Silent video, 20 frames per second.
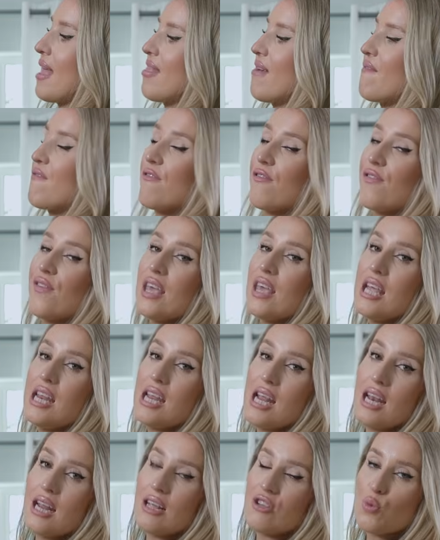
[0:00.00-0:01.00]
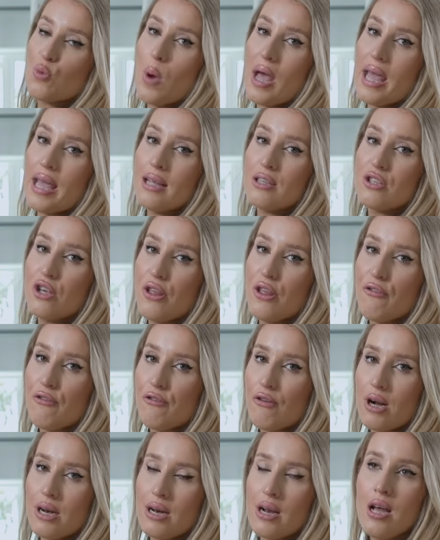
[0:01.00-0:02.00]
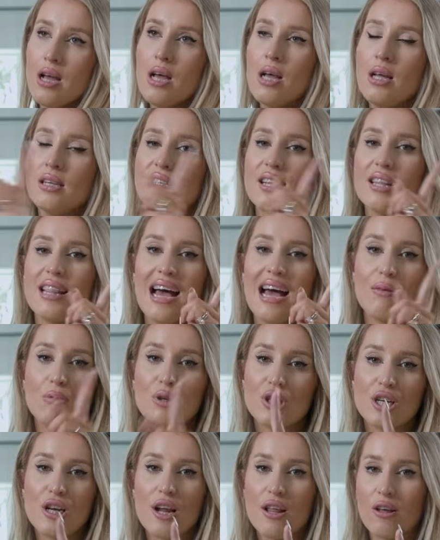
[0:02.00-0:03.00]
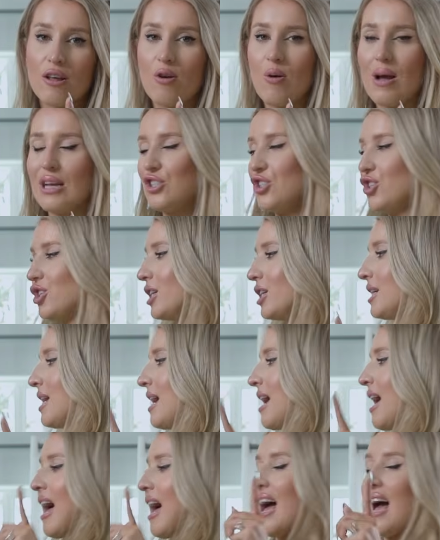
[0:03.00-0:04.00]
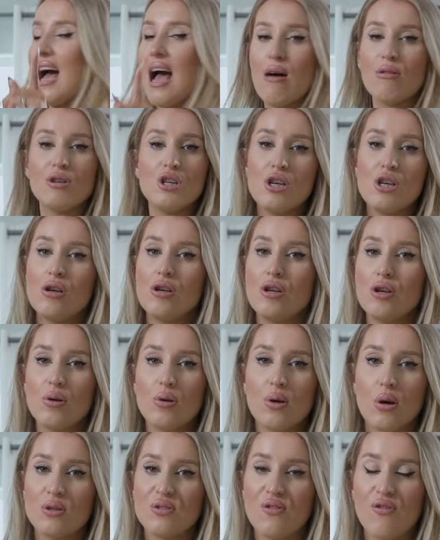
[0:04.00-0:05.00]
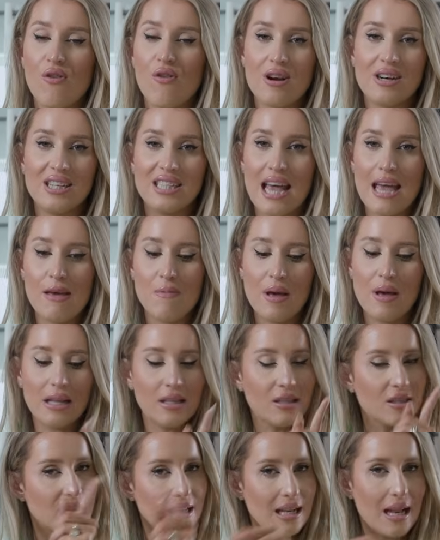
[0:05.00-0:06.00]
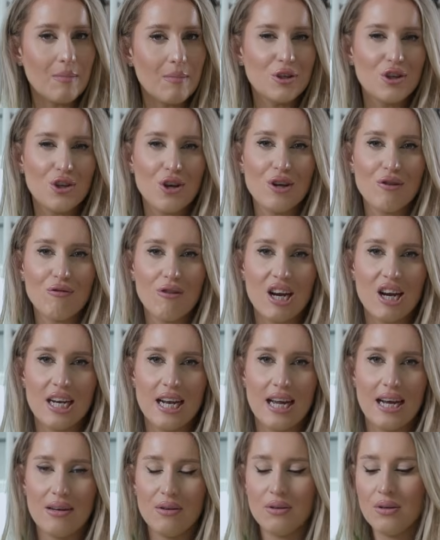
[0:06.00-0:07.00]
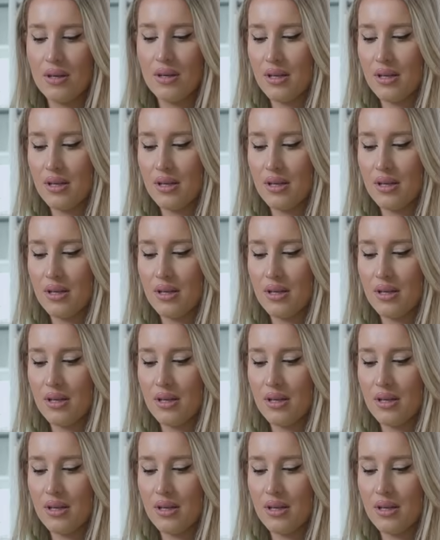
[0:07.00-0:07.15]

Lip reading: and then feeding its way to the front. So that was another question. How do you do those front tape-ins? So let me show you right now.